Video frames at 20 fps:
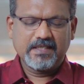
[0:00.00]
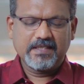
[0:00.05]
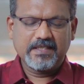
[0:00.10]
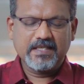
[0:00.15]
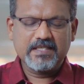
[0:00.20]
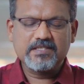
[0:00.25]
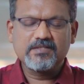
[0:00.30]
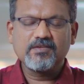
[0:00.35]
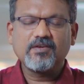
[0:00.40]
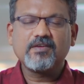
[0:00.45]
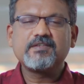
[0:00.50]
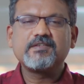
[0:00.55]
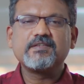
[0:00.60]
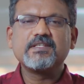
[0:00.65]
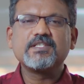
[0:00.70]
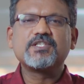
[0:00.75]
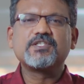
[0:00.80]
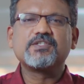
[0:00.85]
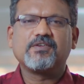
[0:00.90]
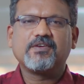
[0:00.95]
does not
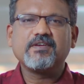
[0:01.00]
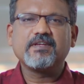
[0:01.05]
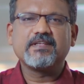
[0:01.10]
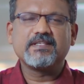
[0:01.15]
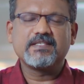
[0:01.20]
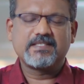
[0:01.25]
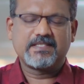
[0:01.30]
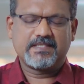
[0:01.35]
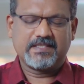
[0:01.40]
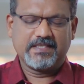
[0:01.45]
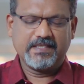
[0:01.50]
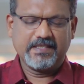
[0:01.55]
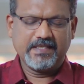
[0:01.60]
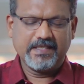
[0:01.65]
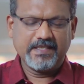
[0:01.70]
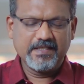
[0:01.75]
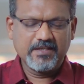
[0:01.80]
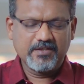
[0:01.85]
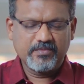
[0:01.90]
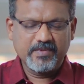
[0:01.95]
rejoice in
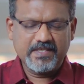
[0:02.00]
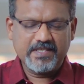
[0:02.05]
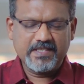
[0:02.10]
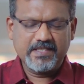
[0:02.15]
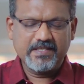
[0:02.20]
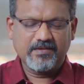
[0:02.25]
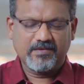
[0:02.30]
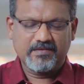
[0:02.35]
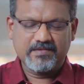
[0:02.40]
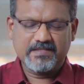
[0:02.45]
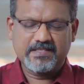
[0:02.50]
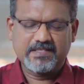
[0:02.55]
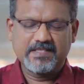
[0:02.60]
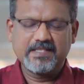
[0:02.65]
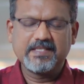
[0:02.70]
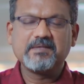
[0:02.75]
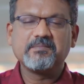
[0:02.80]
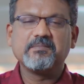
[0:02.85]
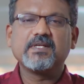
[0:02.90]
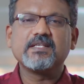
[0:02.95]
iniquity or
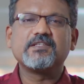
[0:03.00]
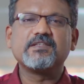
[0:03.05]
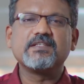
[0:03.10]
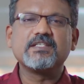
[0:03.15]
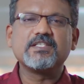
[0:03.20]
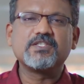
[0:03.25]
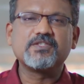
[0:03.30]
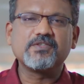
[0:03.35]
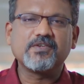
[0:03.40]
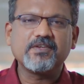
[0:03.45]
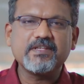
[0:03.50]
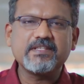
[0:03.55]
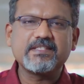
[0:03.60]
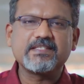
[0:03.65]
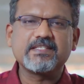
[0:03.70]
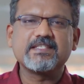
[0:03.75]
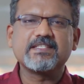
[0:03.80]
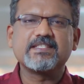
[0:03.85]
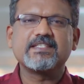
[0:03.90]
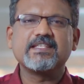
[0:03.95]
sin, but
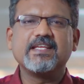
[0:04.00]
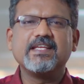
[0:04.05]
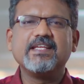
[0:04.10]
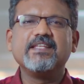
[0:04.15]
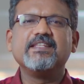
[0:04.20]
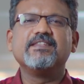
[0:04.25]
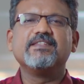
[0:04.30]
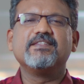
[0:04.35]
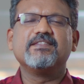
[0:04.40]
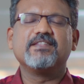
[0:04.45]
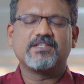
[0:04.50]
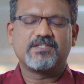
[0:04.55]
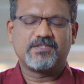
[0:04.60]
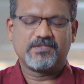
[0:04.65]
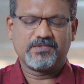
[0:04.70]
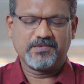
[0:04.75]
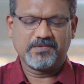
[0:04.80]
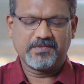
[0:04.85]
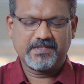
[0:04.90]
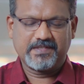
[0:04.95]
rejoices in the
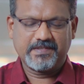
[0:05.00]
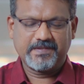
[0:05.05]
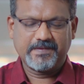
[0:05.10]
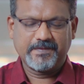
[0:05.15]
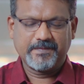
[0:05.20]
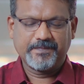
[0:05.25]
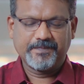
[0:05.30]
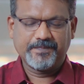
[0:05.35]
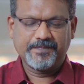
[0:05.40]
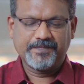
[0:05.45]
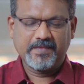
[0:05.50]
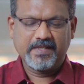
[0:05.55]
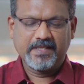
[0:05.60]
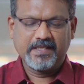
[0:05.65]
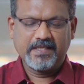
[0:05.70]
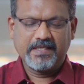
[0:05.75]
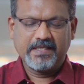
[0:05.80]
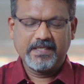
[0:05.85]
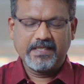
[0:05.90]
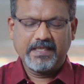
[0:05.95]
truth.
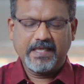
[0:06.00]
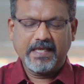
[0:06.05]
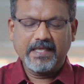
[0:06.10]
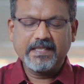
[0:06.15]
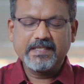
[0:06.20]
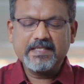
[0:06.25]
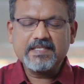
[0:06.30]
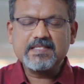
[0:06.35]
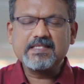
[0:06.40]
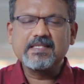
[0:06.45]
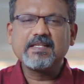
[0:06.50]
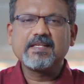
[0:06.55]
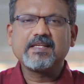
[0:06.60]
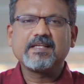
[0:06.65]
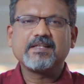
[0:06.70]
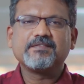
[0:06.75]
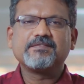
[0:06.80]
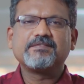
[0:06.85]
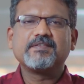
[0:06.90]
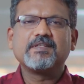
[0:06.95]
And this
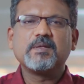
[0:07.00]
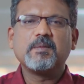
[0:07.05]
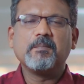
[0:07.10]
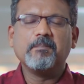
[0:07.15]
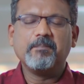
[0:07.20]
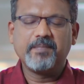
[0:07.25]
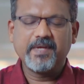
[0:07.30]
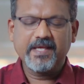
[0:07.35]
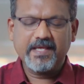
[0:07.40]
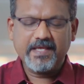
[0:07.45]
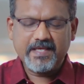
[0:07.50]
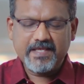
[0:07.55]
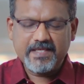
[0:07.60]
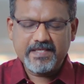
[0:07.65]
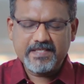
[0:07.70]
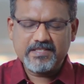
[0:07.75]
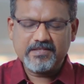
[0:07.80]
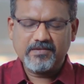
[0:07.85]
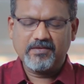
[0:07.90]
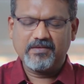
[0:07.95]
love
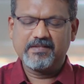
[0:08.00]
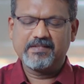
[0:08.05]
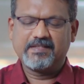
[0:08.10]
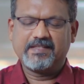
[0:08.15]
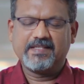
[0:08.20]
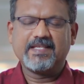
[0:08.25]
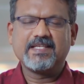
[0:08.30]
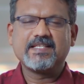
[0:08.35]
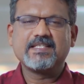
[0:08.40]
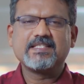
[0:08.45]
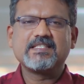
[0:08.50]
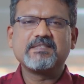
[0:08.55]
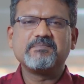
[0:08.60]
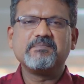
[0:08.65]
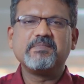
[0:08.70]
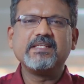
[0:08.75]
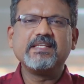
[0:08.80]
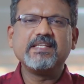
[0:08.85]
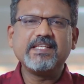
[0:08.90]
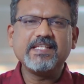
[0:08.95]
bears all things,
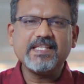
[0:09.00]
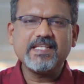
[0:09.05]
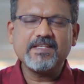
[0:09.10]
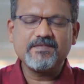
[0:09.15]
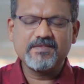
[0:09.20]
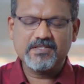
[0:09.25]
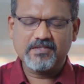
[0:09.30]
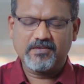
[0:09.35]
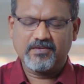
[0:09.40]
believes